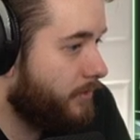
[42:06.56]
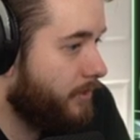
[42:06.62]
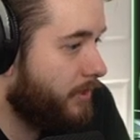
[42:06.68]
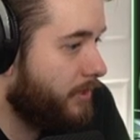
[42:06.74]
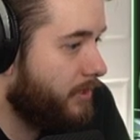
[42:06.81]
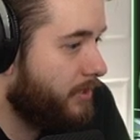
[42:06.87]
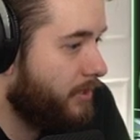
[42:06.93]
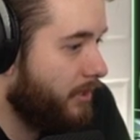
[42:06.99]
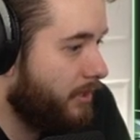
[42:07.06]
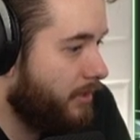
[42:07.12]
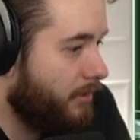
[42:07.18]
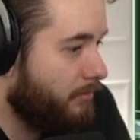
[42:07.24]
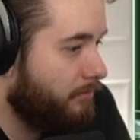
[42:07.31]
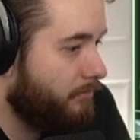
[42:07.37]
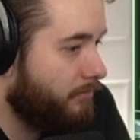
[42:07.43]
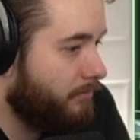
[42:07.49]
it's
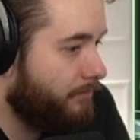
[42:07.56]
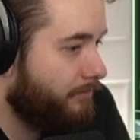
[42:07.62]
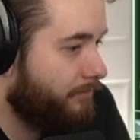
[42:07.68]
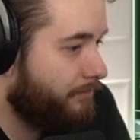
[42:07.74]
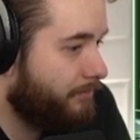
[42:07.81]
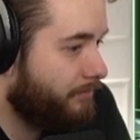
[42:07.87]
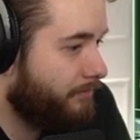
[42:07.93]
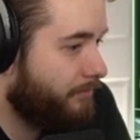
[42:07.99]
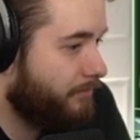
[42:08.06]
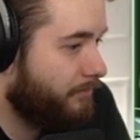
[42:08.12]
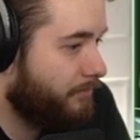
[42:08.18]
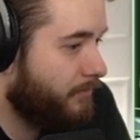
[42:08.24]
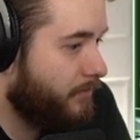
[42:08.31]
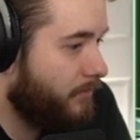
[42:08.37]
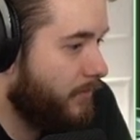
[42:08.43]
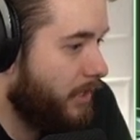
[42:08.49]
um,
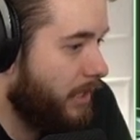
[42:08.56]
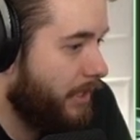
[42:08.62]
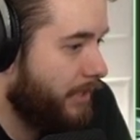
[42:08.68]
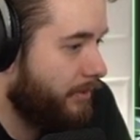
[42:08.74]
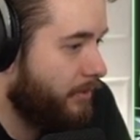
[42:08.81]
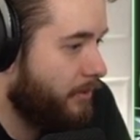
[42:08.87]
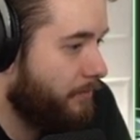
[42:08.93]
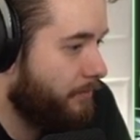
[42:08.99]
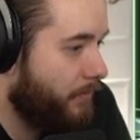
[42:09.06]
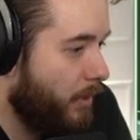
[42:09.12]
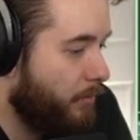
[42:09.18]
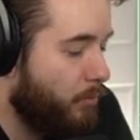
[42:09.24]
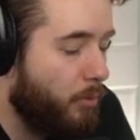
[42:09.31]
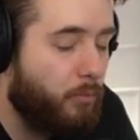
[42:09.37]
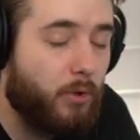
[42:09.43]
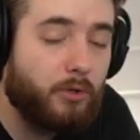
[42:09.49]
I don't know.
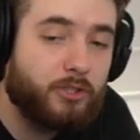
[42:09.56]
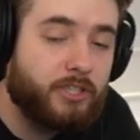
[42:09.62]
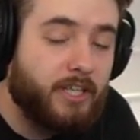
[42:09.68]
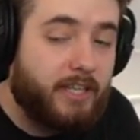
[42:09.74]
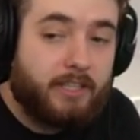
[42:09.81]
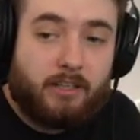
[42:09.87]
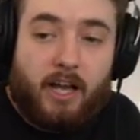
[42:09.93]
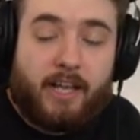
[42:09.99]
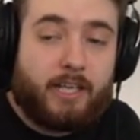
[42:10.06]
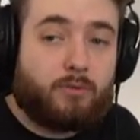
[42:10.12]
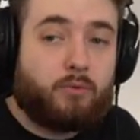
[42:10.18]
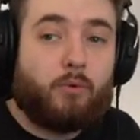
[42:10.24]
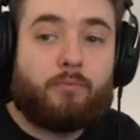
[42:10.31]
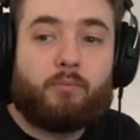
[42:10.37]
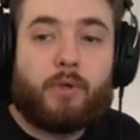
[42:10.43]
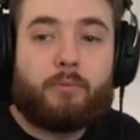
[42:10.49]
We'll, we'll see. I guess
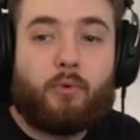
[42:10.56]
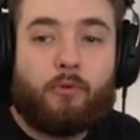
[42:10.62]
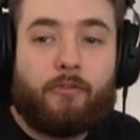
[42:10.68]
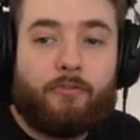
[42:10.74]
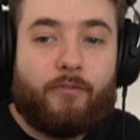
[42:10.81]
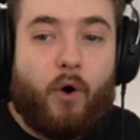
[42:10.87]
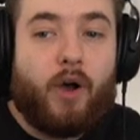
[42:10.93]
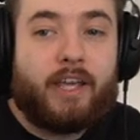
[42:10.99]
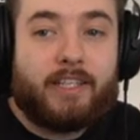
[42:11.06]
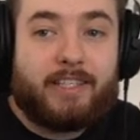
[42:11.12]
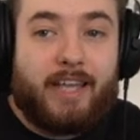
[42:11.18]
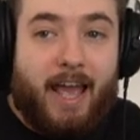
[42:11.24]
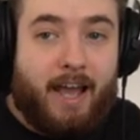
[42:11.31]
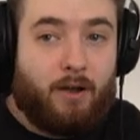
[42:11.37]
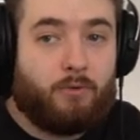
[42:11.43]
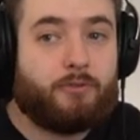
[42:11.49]
we'll, we will find
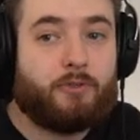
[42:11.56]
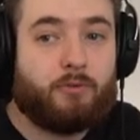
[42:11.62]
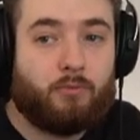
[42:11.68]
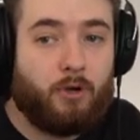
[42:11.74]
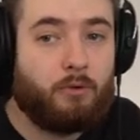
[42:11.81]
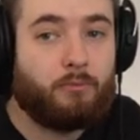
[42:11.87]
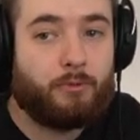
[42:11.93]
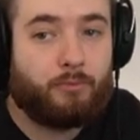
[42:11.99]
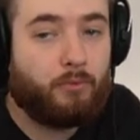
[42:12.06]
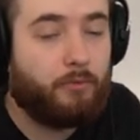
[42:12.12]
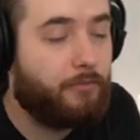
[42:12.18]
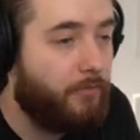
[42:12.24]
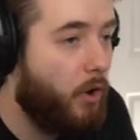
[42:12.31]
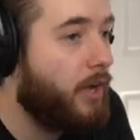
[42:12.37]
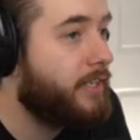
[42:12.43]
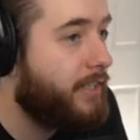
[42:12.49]
out, won't we? We'll
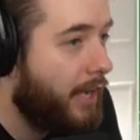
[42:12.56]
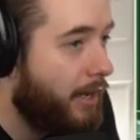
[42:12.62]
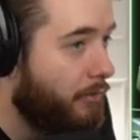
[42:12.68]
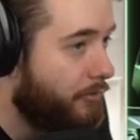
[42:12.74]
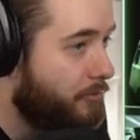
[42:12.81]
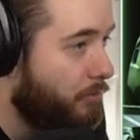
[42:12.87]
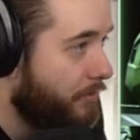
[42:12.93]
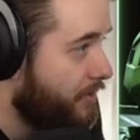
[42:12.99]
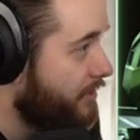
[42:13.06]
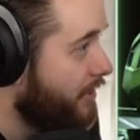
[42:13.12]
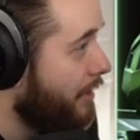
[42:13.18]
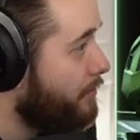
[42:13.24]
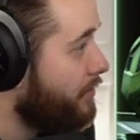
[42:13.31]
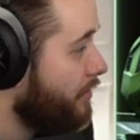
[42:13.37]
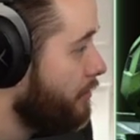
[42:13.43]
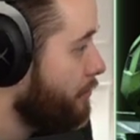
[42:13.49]
find out what this
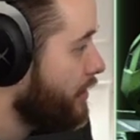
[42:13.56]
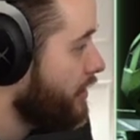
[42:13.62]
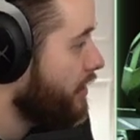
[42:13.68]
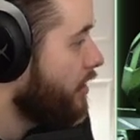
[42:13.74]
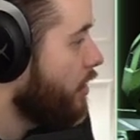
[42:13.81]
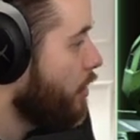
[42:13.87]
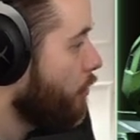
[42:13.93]
game is going to be